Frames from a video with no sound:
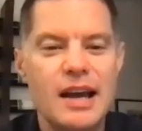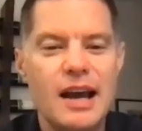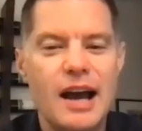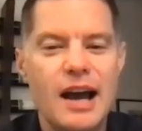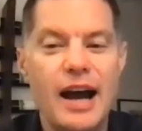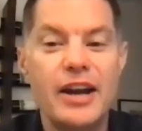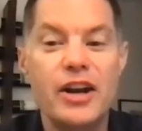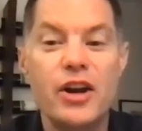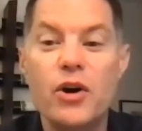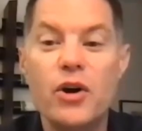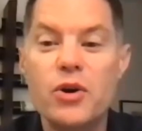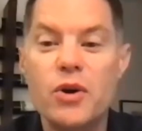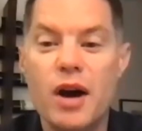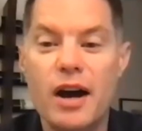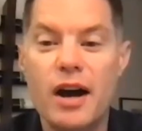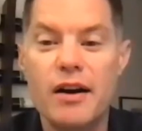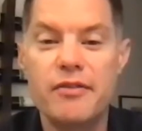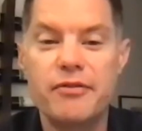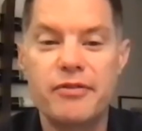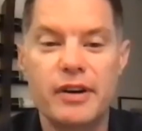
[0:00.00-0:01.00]
I know you
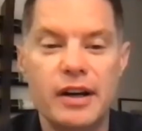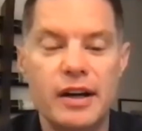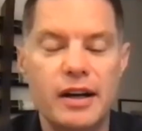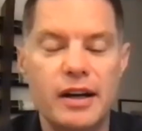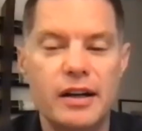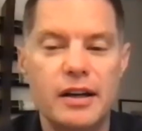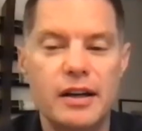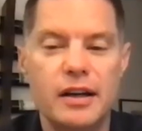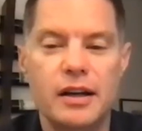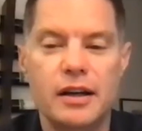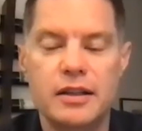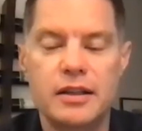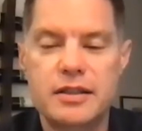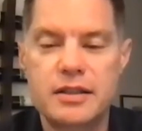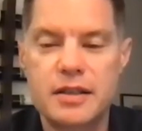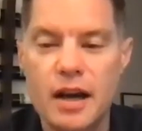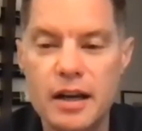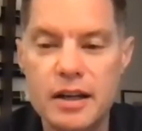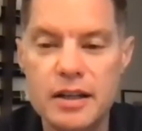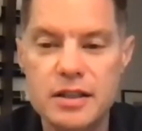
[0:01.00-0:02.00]
have uh,
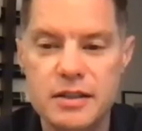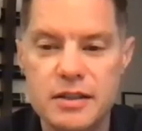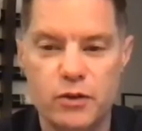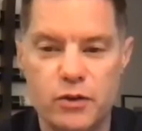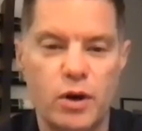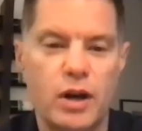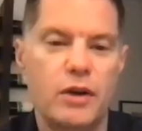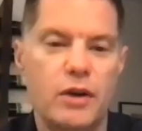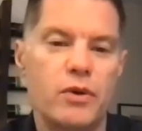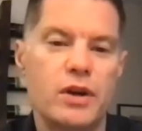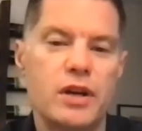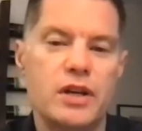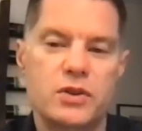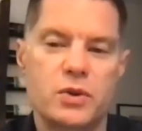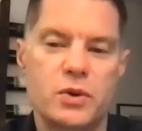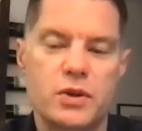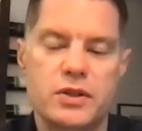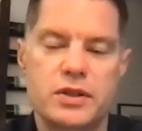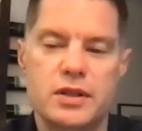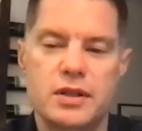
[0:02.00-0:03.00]
tons of great
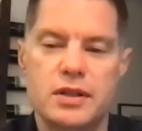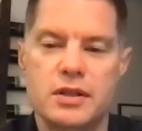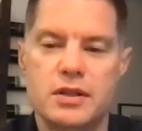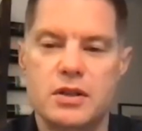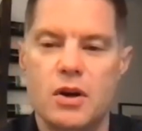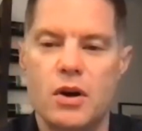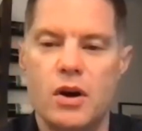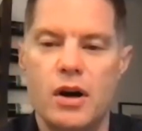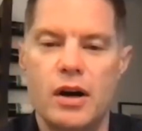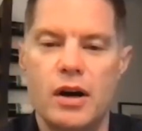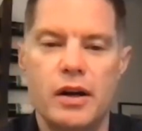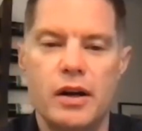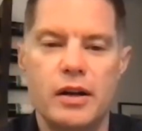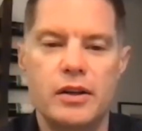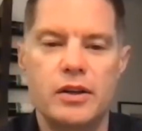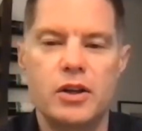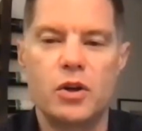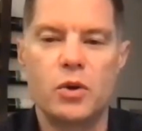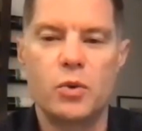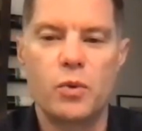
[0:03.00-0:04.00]
resources on
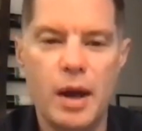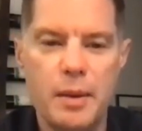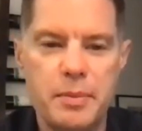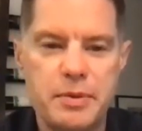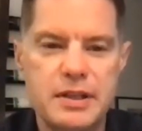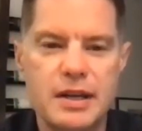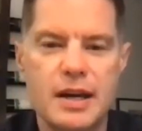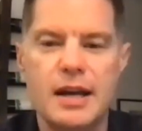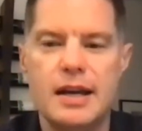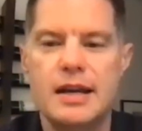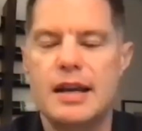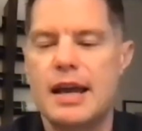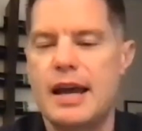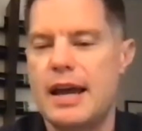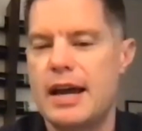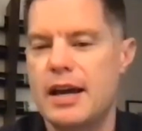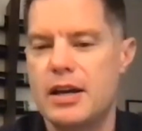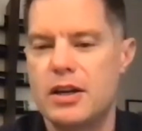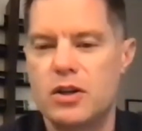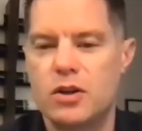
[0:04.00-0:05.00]
your website
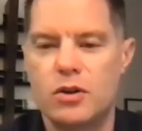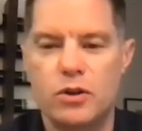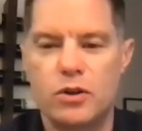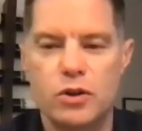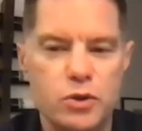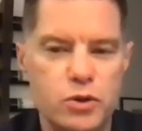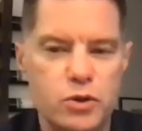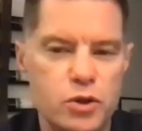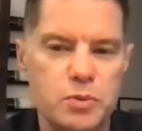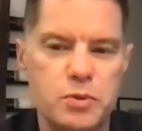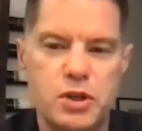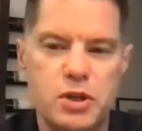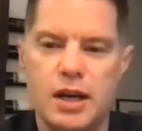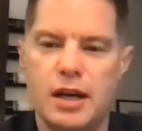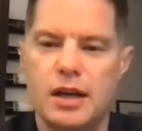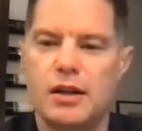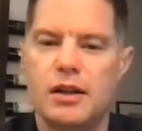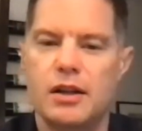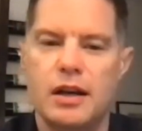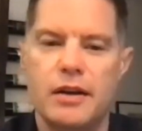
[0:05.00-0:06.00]
and your YouTube
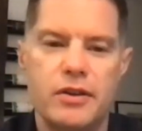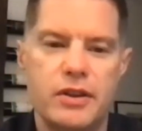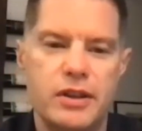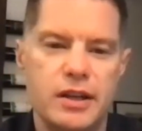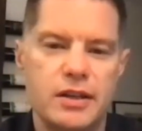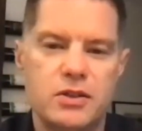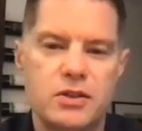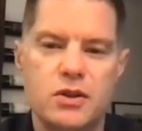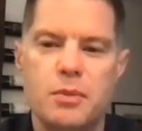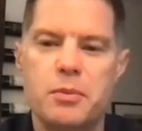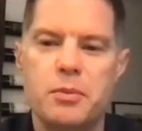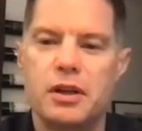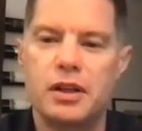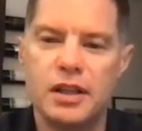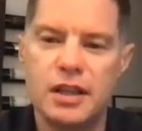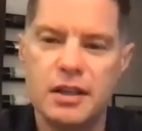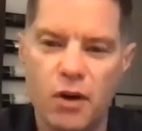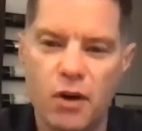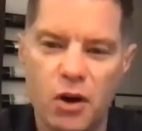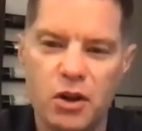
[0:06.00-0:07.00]
channel and everything. So I'm going to
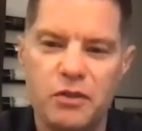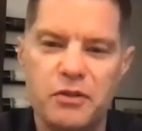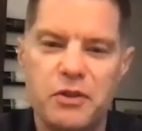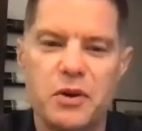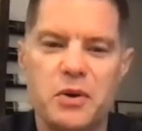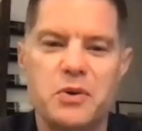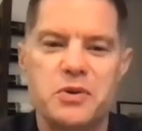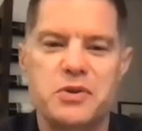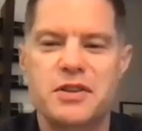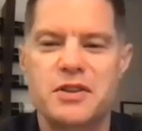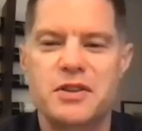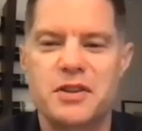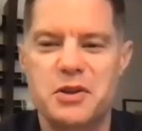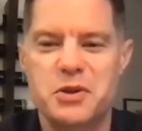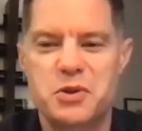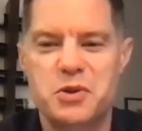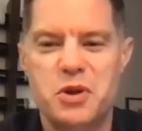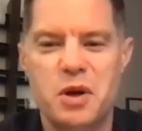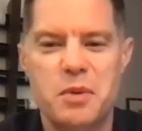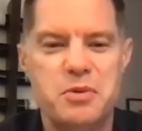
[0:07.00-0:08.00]
leave all of those in the
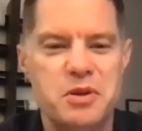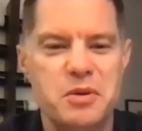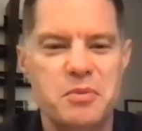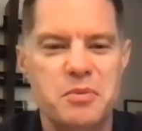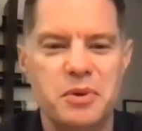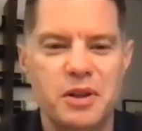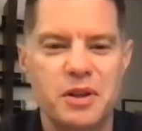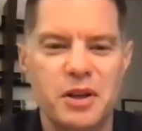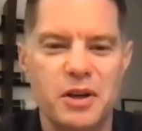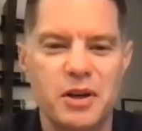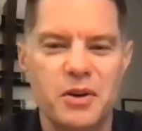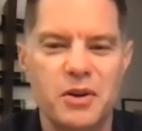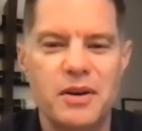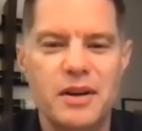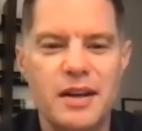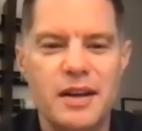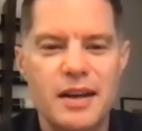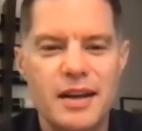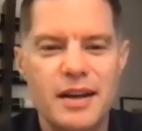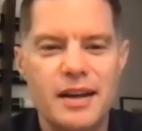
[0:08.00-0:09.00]
description below.
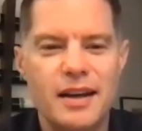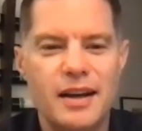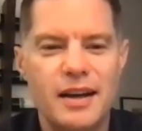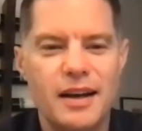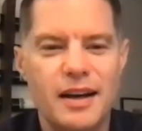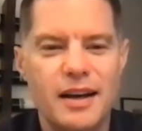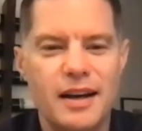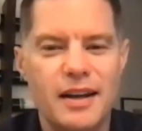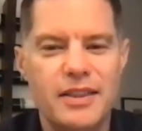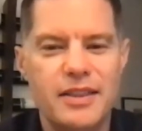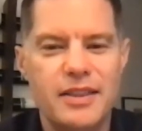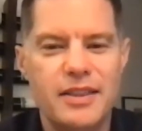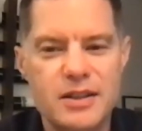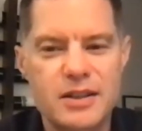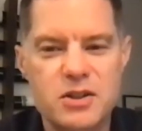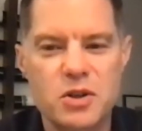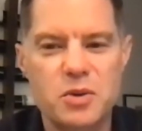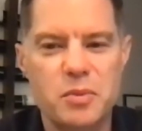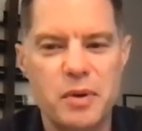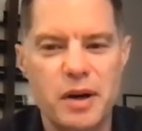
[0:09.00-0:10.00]
Thank you. Uh, thanks
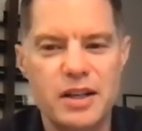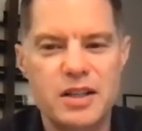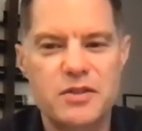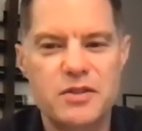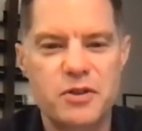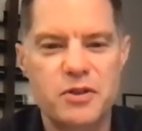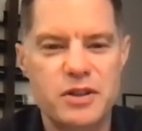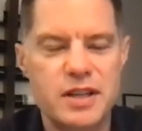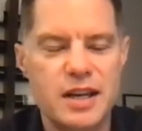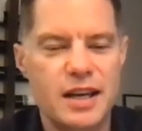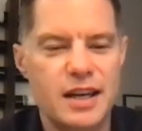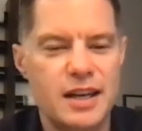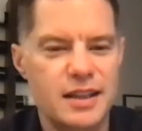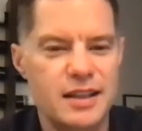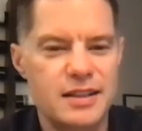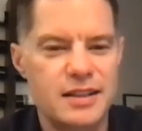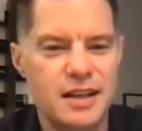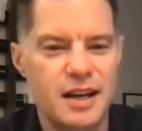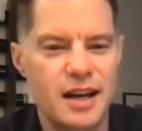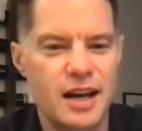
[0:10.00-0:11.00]
so much for taking
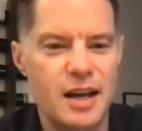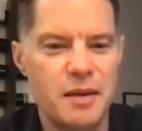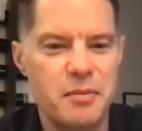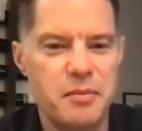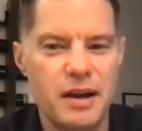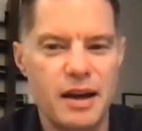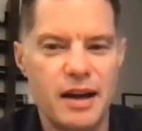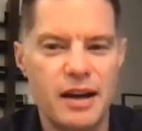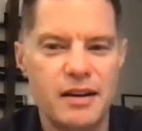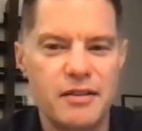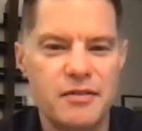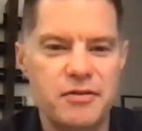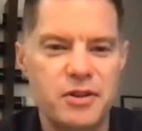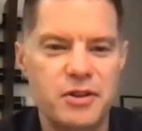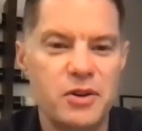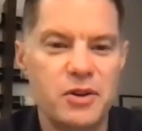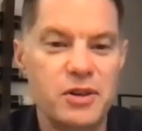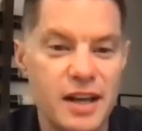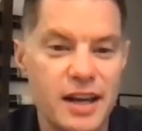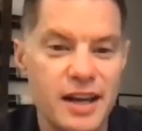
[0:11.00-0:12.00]
the time out of
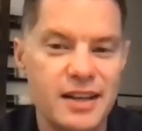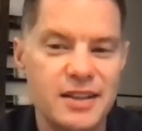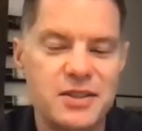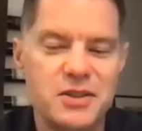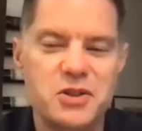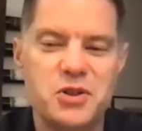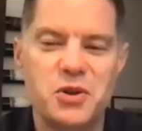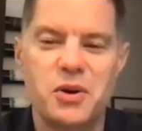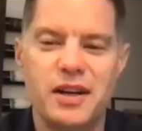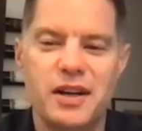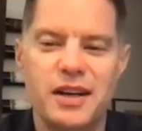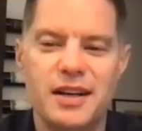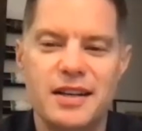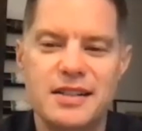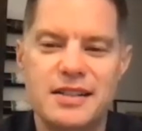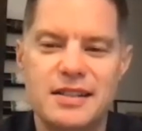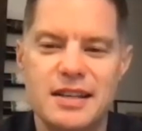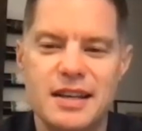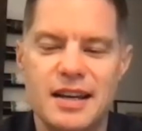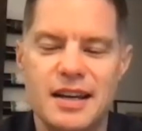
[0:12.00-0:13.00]
your day to join
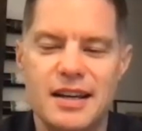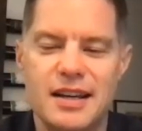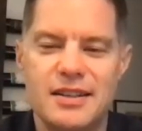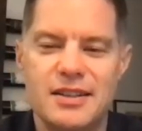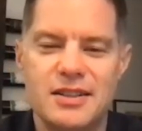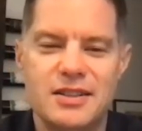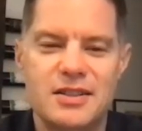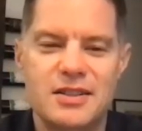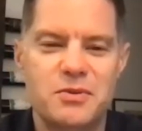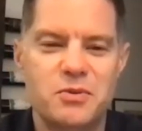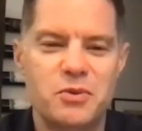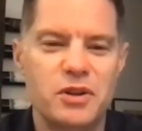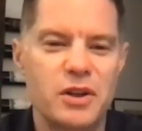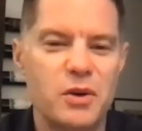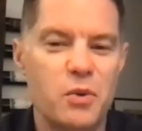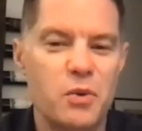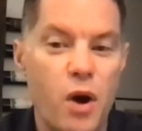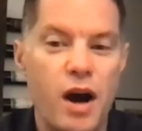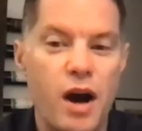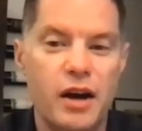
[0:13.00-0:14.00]
us and just really
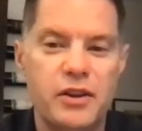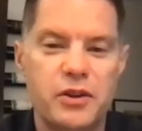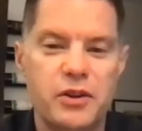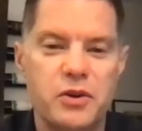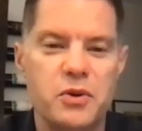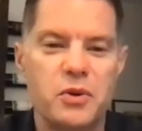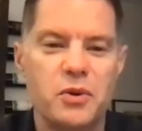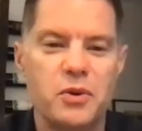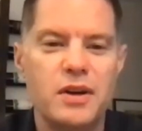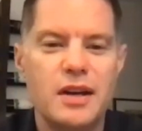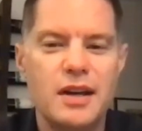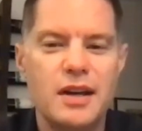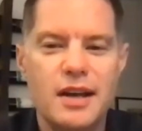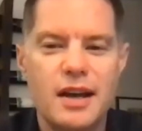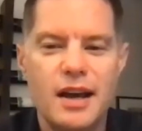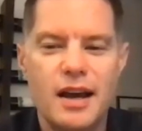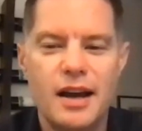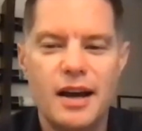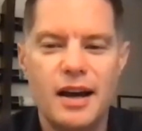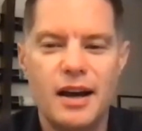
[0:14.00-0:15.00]
walk through
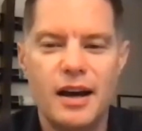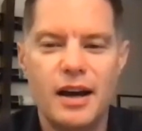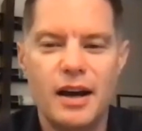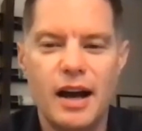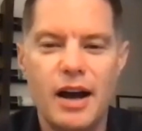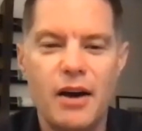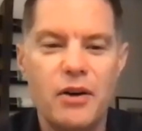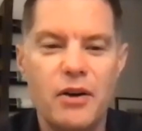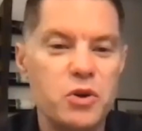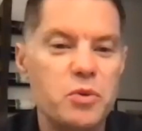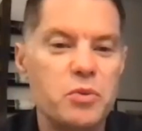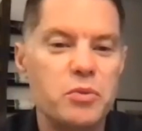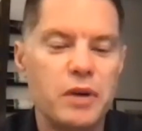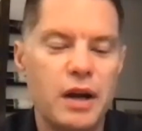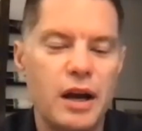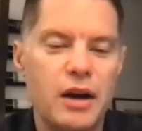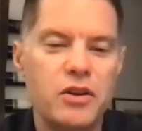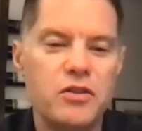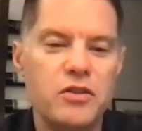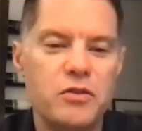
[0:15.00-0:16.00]
uh, how you
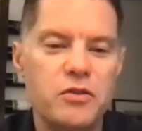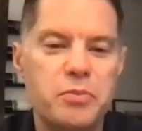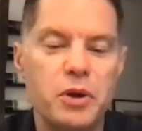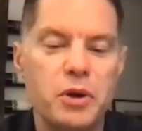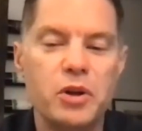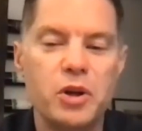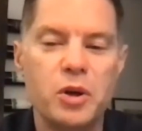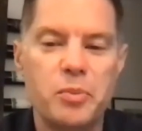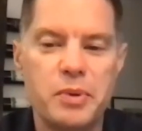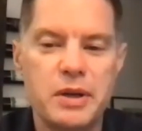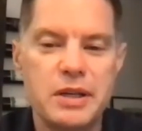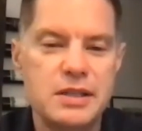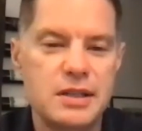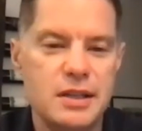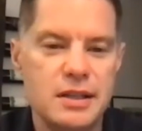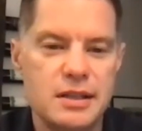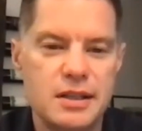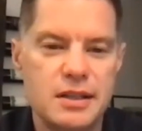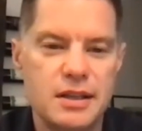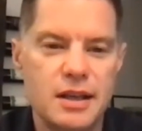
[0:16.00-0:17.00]
how you've built your
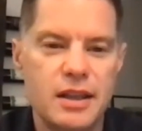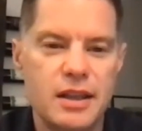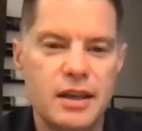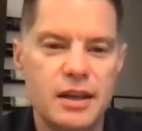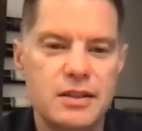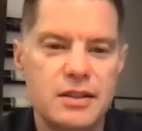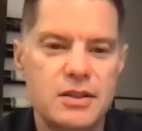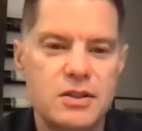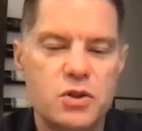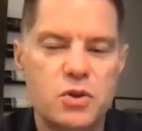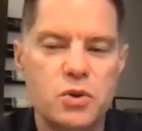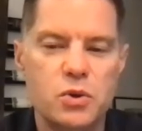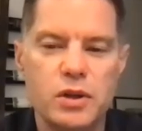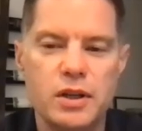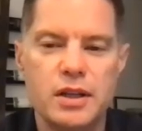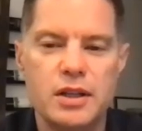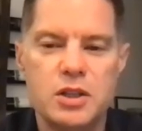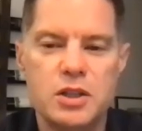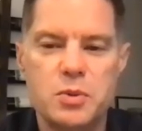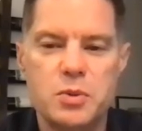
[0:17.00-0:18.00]
business. I think it's
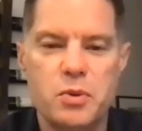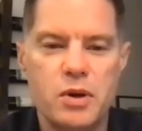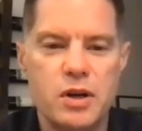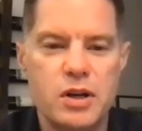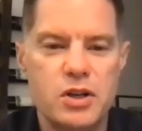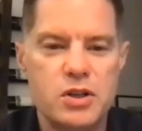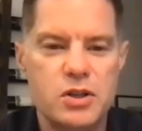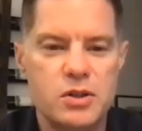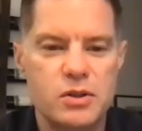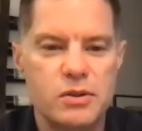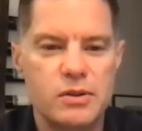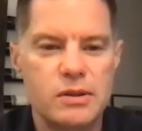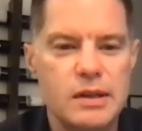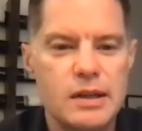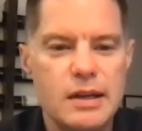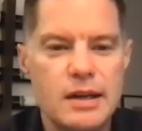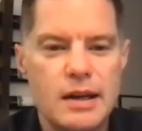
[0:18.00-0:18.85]
truly inspirational.